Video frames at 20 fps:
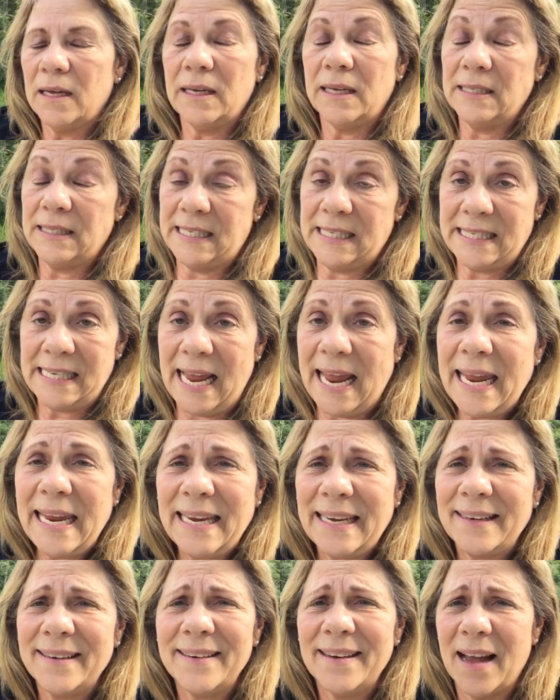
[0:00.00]

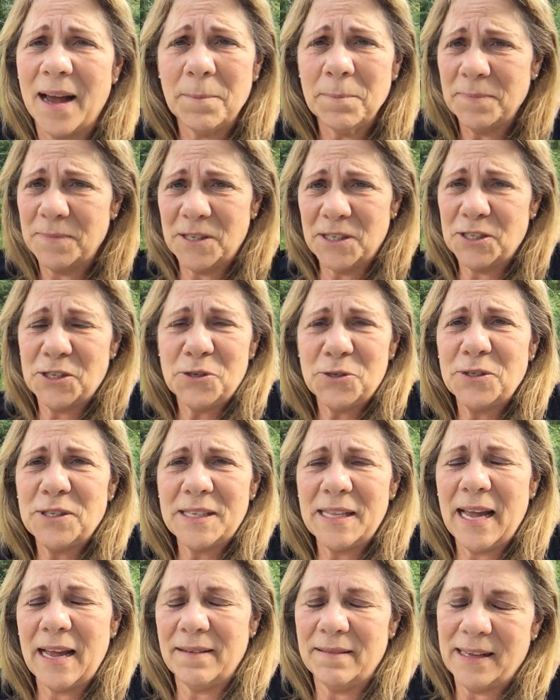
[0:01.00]
insane. I'm just
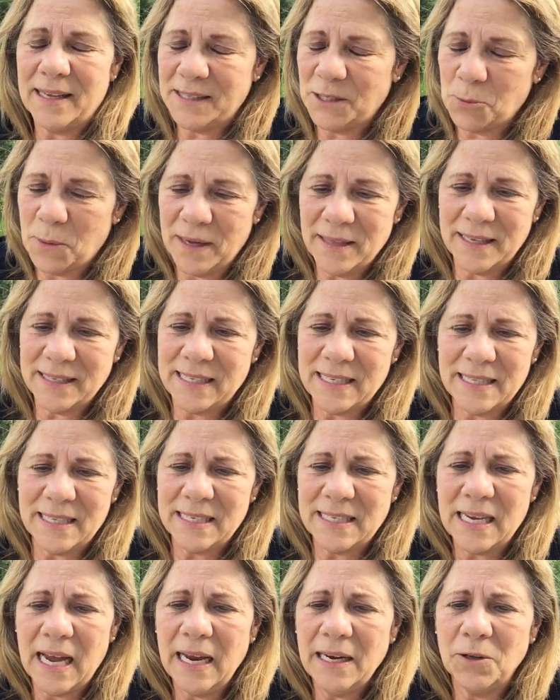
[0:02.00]
using that. That's why that's in
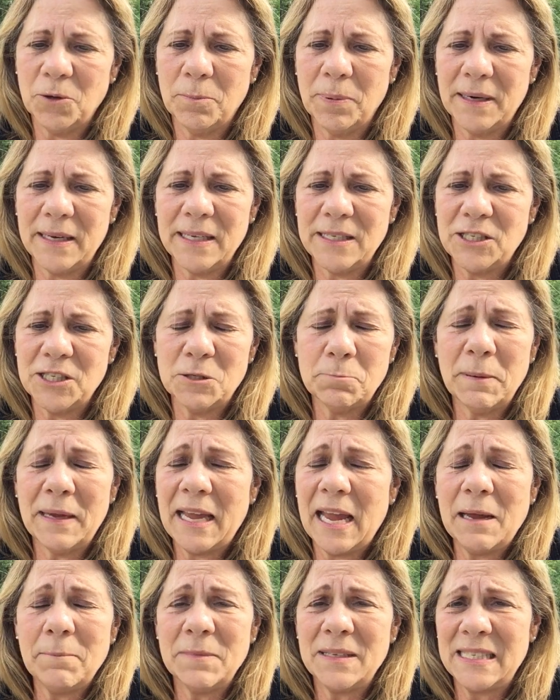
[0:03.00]
the title. But it just
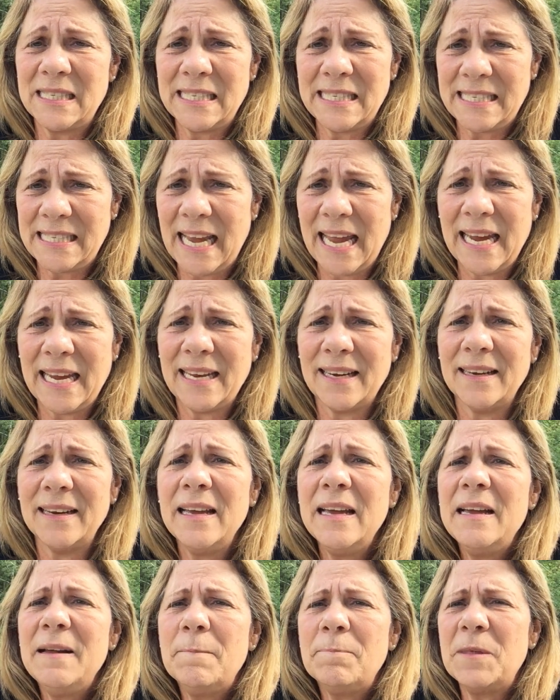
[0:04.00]
became insane
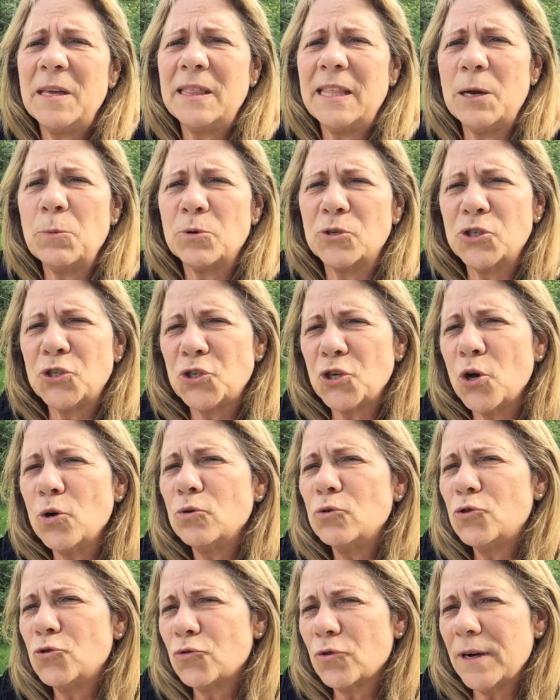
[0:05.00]
that they were
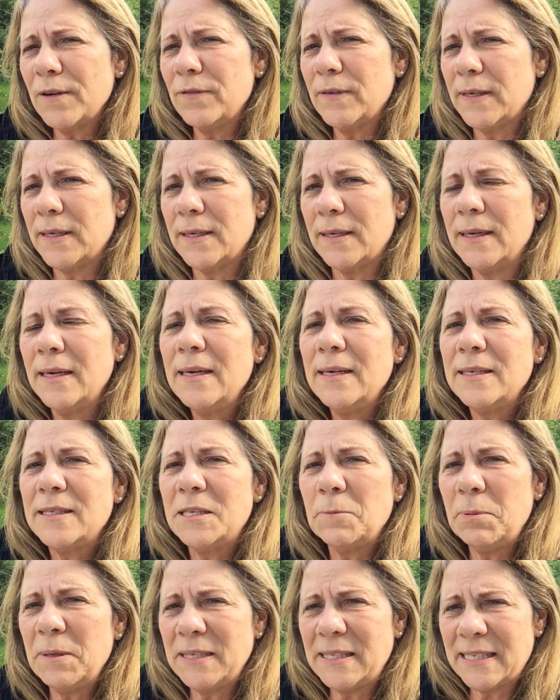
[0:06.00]
so driven
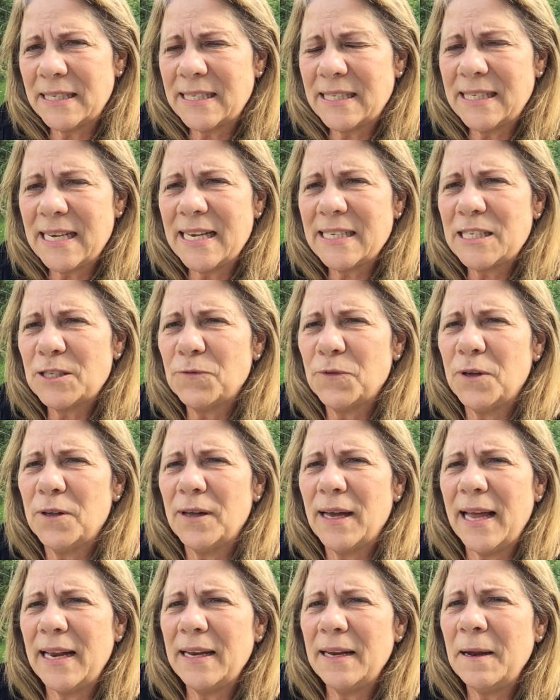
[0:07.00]
to be
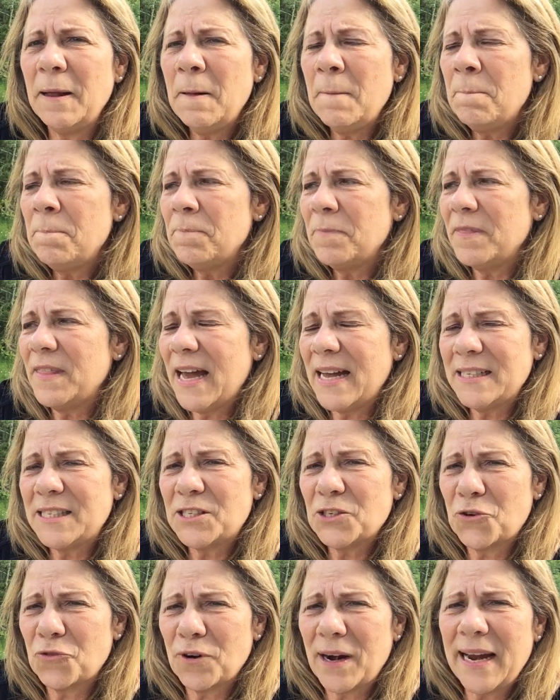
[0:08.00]
successful. And
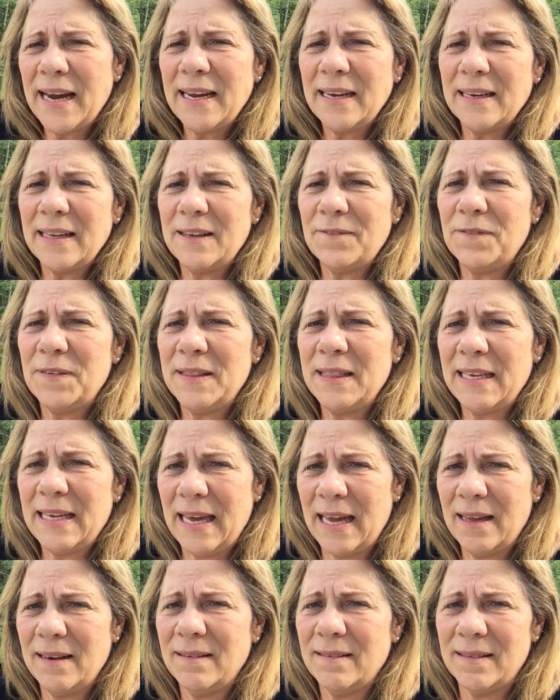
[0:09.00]
that's great if in
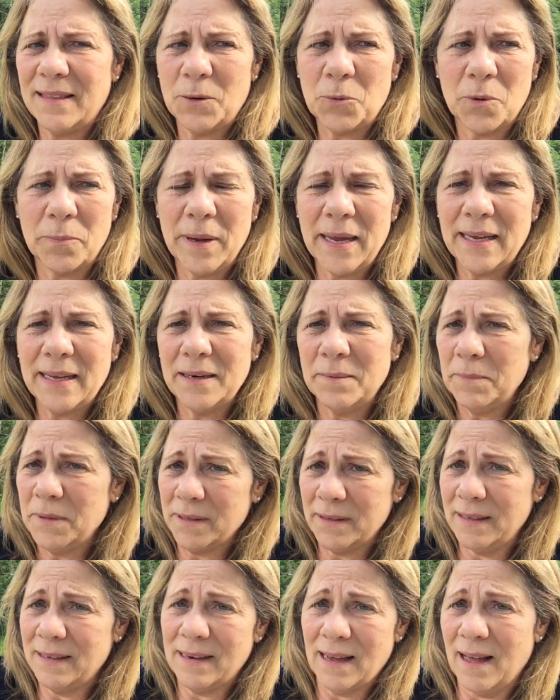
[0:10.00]
the end they were making a
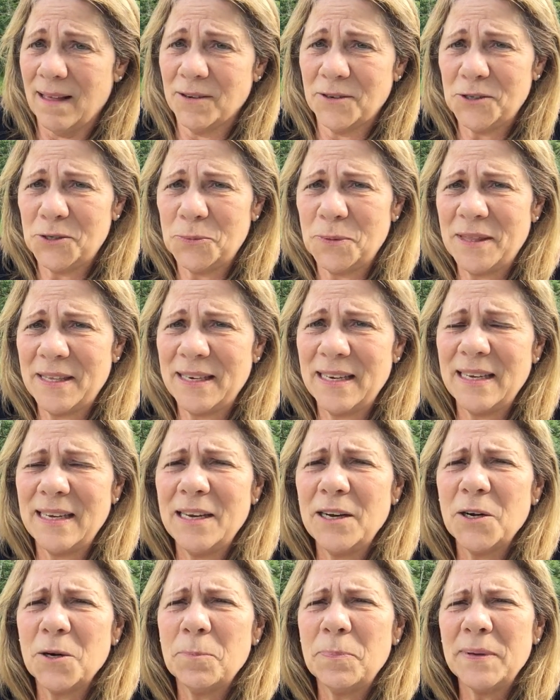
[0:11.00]
million dollars within a
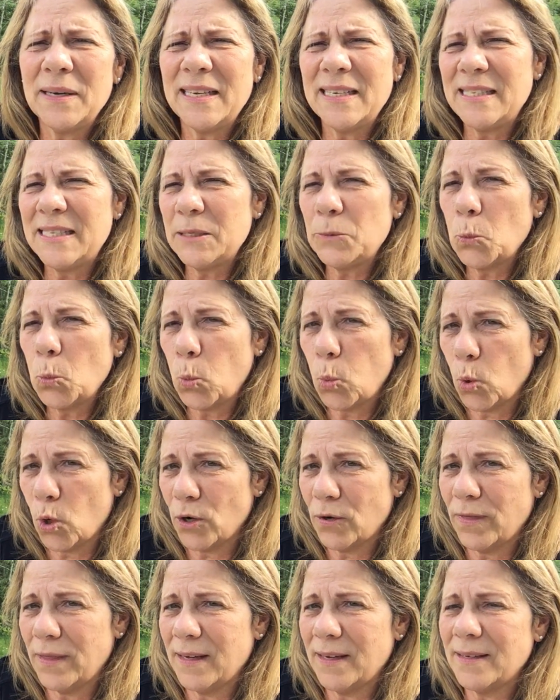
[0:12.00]
year, but is it
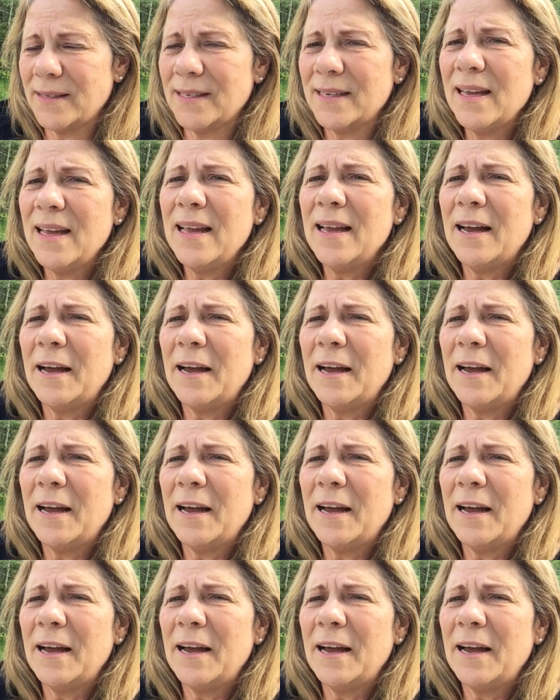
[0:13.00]
worth it?